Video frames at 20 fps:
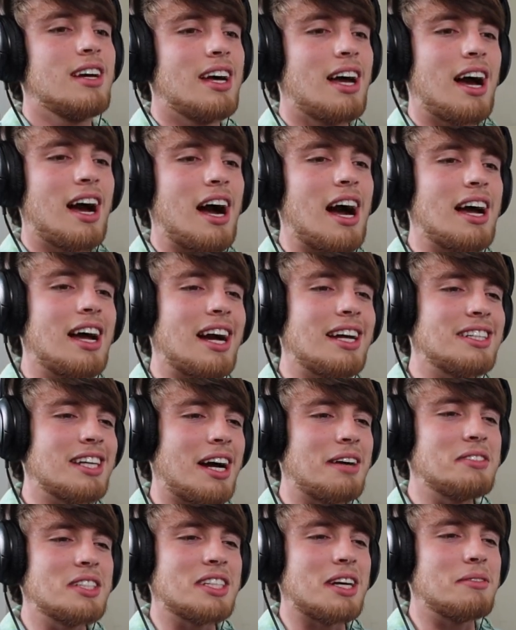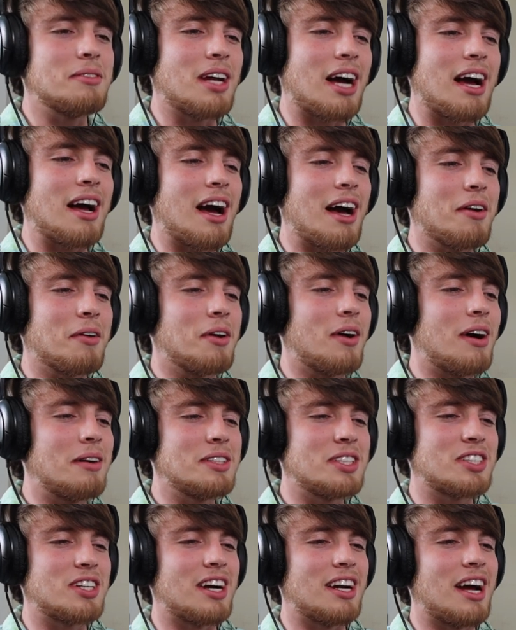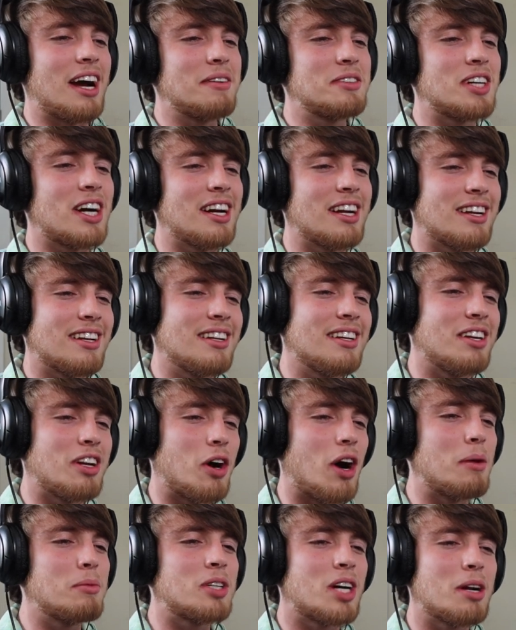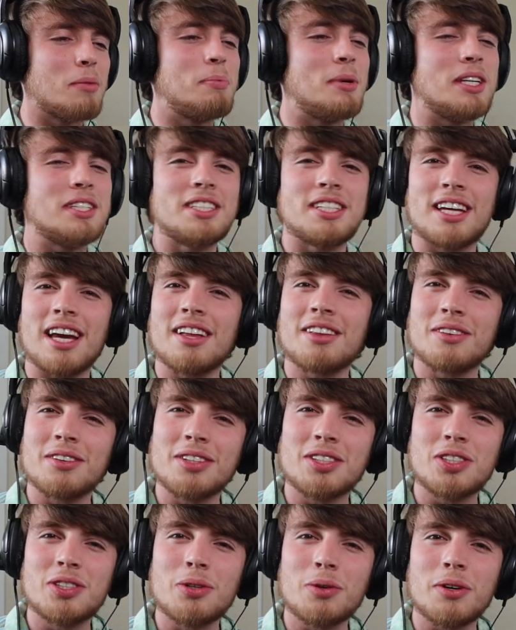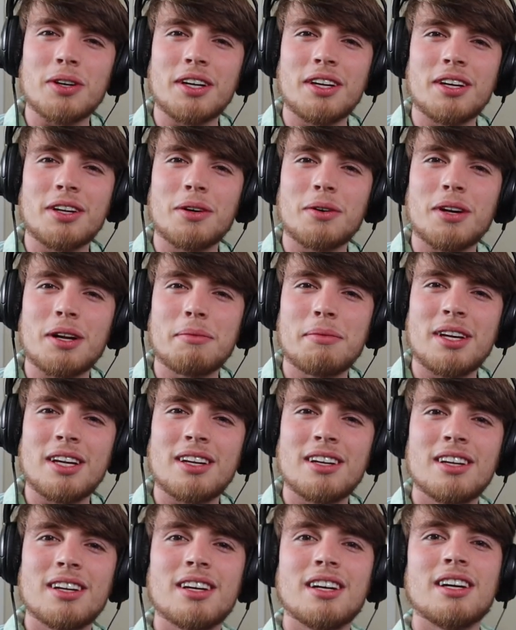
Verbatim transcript: I I, I just I'm, I I don't know. I'm just trying. I'm trying to you know I'm trying to piece together the story. You know what I mean?